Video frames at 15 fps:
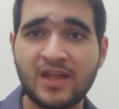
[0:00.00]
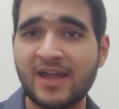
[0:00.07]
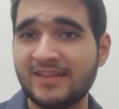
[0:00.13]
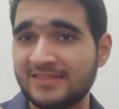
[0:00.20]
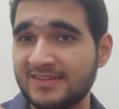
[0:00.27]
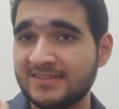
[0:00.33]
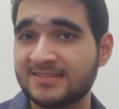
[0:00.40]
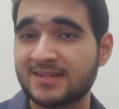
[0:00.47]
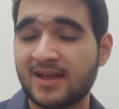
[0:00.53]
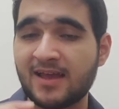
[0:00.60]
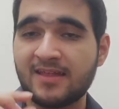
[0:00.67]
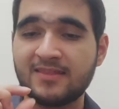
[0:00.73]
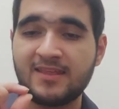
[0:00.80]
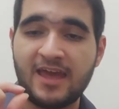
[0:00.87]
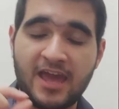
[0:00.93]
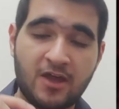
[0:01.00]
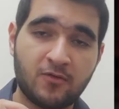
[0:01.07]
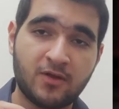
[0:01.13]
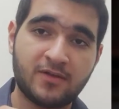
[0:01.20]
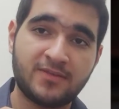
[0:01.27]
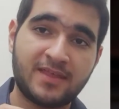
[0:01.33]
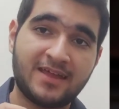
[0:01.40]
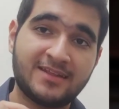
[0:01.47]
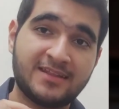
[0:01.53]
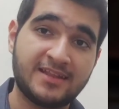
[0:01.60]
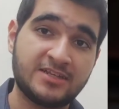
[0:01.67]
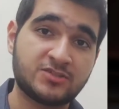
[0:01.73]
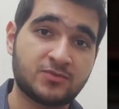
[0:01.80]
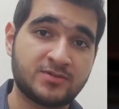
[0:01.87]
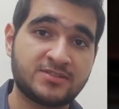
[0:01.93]
At least the area that
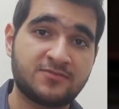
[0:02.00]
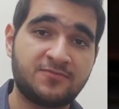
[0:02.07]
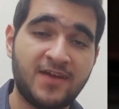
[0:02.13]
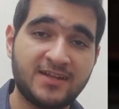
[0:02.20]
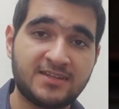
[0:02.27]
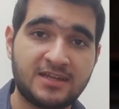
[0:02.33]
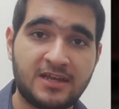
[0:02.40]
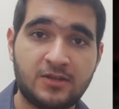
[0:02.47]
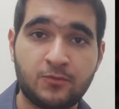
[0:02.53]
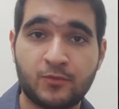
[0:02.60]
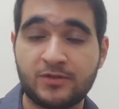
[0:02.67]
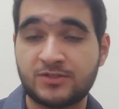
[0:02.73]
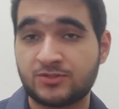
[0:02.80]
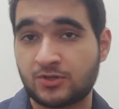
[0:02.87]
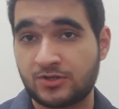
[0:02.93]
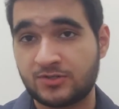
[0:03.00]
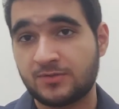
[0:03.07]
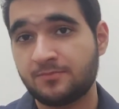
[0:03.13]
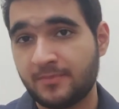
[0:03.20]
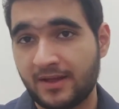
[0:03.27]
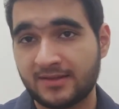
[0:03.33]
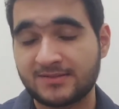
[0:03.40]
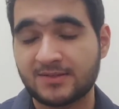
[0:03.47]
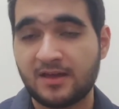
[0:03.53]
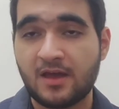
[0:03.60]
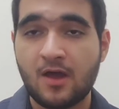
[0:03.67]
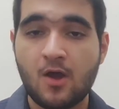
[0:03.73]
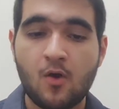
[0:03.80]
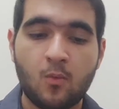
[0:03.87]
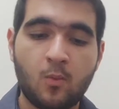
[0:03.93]
laser is affecting it will start to melt.
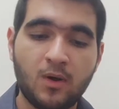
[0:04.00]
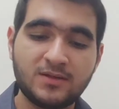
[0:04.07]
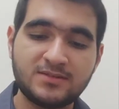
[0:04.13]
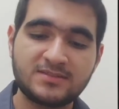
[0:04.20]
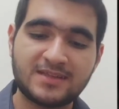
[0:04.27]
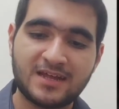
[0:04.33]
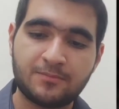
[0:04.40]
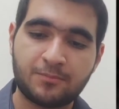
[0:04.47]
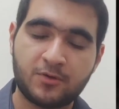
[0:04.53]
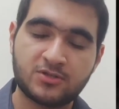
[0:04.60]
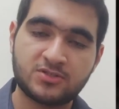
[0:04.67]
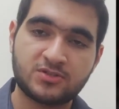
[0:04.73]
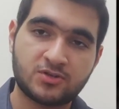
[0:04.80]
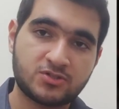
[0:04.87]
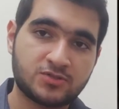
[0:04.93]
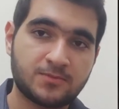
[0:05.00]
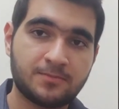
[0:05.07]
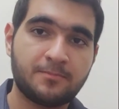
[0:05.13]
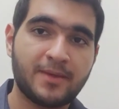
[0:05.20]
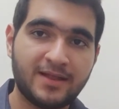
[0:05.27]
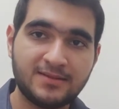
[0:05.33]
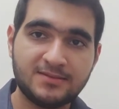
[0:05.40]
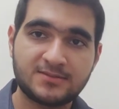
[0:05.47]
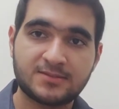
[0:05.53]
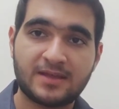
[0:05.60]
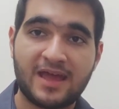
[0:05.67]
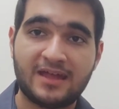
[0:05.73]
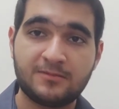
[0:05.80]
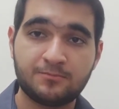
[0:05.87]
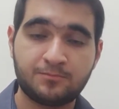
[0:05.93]
Once that part starts to melt
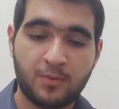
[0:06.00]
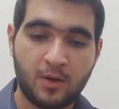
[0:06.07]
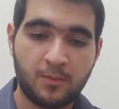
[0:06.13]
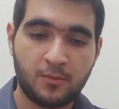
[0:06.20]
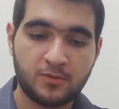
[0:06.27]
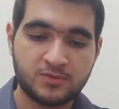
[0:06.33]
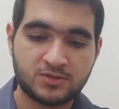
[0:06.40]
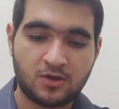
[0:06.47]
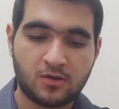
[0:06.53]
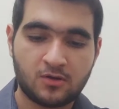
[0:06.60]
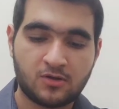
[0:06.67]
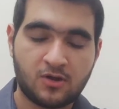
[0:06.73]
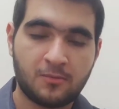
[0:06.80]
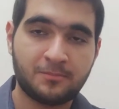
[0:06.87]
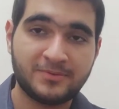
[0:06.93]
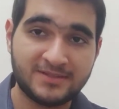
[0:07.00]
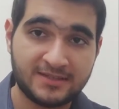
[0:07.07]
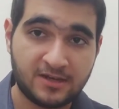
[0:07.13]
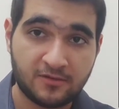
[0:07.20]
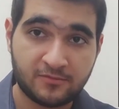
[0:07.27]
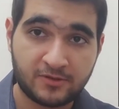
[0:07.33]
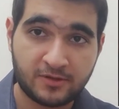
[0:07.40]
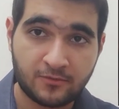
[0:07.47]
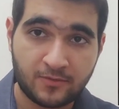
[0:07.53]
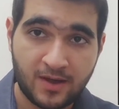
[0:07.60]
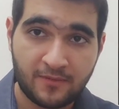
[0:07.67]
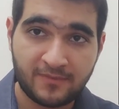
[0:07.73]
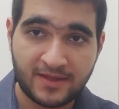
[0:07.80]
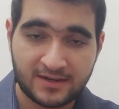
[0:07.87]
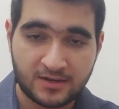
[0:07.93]
and bubbles are completely coming
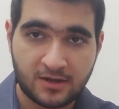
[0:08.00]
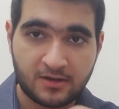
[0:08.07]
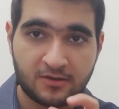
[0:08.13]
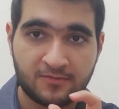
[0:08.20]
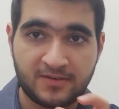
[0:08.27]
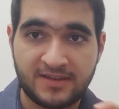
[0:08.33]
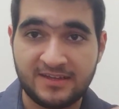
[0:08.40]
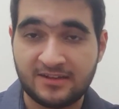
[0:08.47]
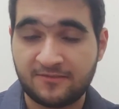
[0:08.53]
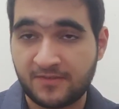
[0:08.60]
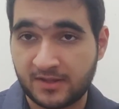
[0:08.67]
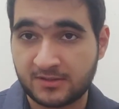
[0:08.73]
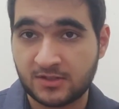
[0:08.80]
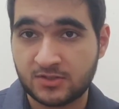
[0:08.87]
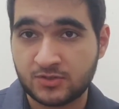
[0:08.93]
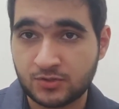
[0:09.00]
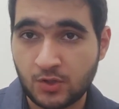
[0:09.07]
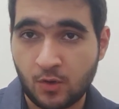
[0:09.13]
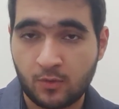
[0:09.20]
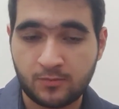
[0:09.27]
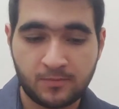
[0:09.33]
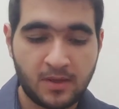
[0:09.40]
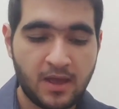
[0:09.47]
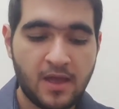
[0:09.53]
around that kind of heat affected zone,